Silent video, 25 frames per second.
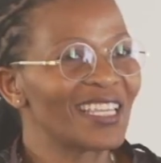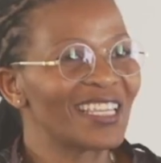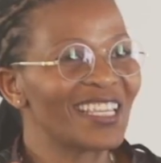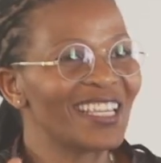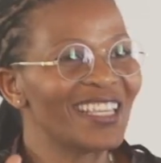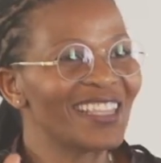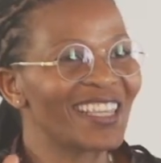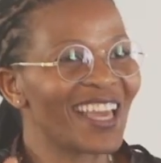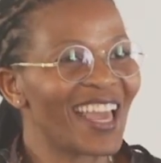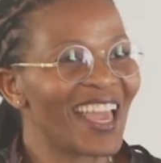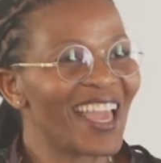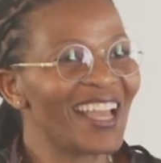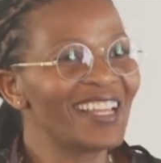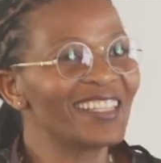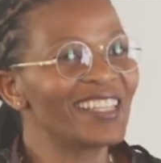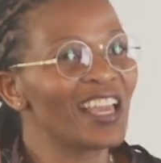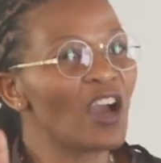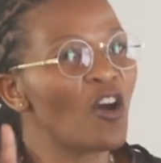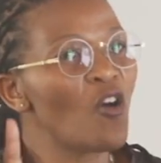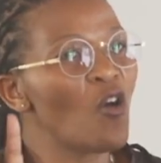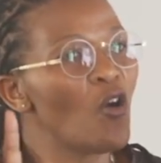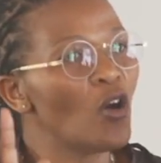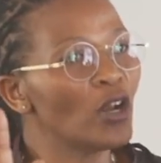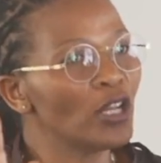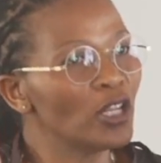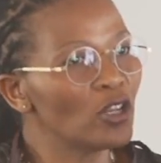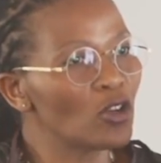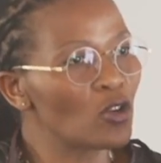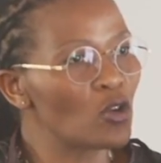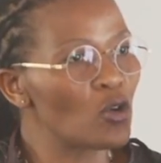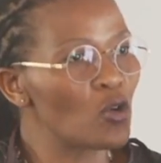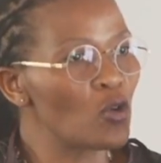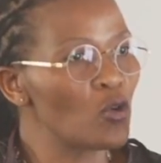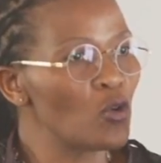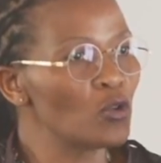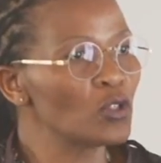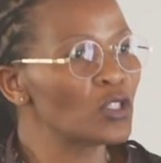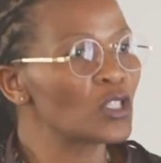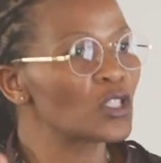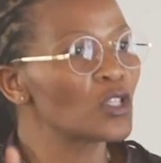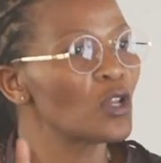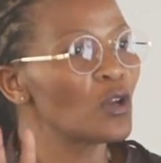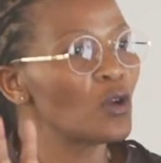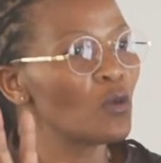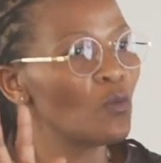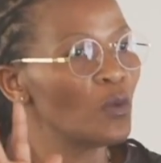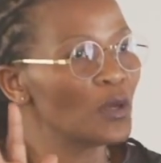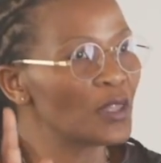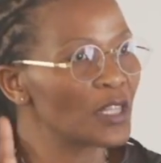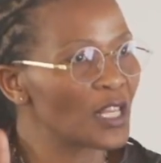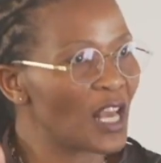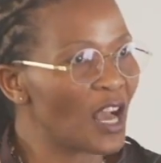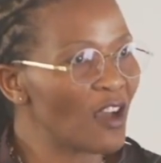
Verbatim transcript: in the end, they are all in cahoots with